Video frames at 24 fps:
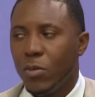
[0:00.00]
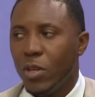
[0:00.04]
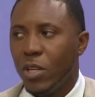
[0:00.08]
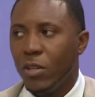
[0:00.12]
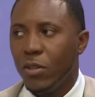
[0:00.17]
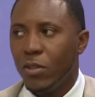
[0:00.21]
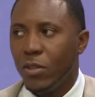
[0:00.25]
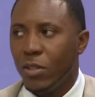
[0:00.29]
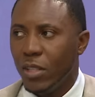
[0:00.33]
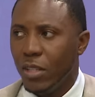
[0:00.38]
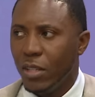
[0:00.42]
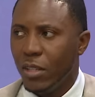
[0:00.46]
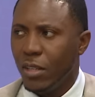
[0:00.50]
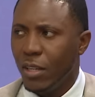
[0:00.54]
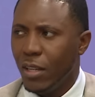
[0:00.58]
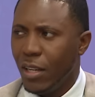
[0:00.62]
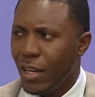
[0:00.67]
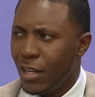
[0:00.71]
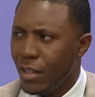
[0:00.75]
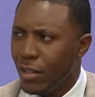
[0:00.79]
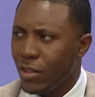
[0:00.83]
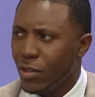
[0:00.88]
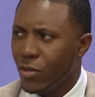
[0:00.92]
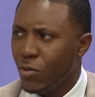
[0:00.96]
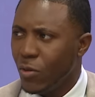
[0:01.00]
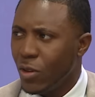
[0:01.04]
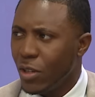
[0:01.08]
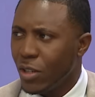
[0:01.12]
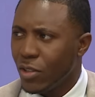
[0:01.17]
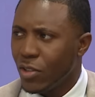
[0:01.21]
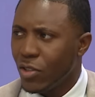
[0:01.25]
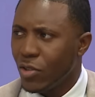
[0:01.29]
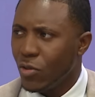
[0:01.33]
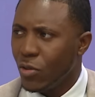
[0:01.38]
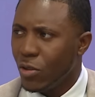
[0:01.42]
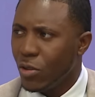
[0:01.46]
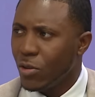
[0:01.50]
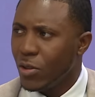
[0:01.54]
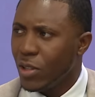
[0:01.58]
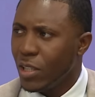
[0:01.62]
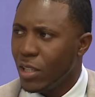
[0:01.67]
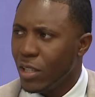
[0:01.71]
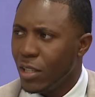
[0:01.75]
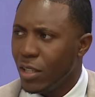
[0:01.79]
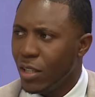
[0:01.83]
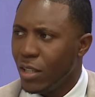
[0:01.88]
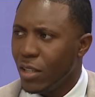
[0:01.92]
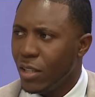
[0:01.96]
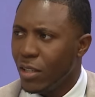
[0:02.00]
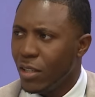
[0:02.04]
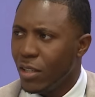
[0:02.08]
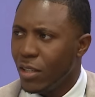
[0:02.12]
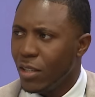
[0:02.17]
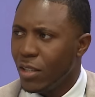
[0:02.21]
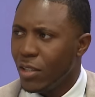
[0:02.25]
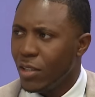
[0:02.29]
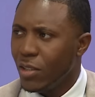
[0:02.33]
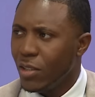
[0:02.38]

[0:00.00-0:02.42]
Maloney, Lads, yeah. what a story. Oh, that's